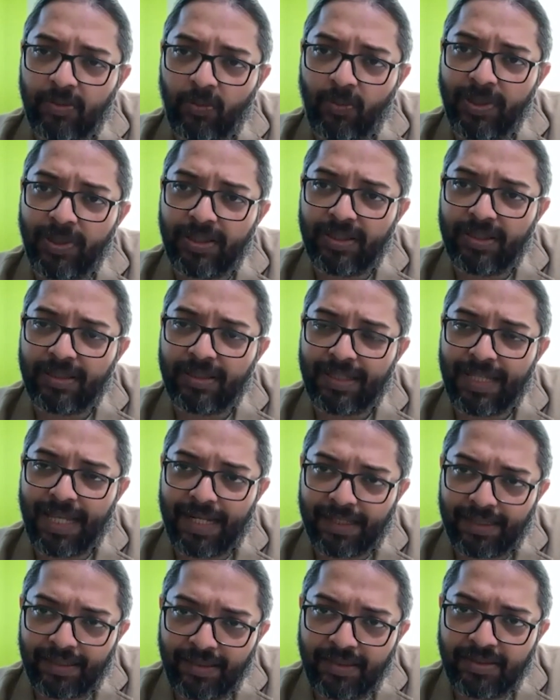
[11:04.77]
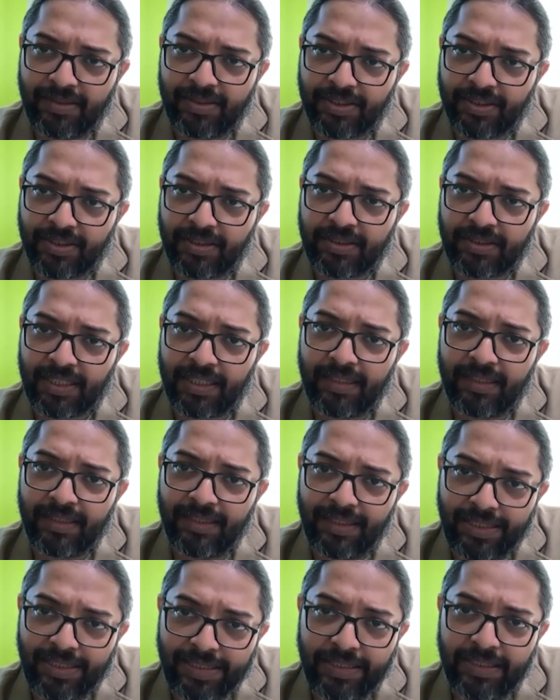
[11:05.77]
with the Catholic Church and the
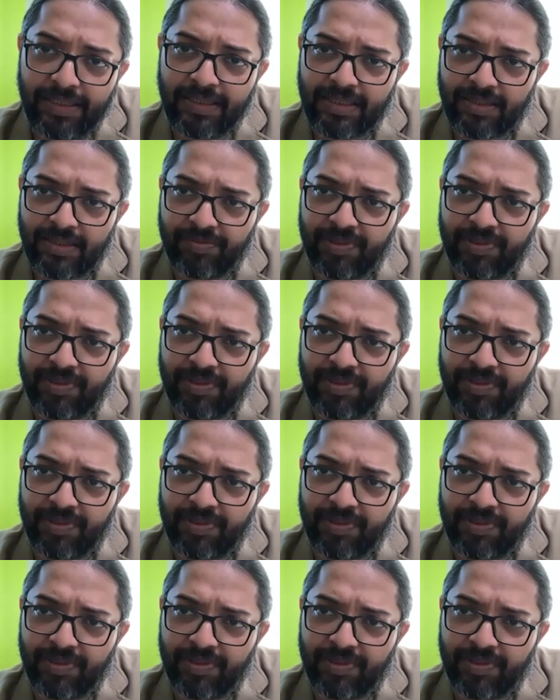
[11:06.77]
leaders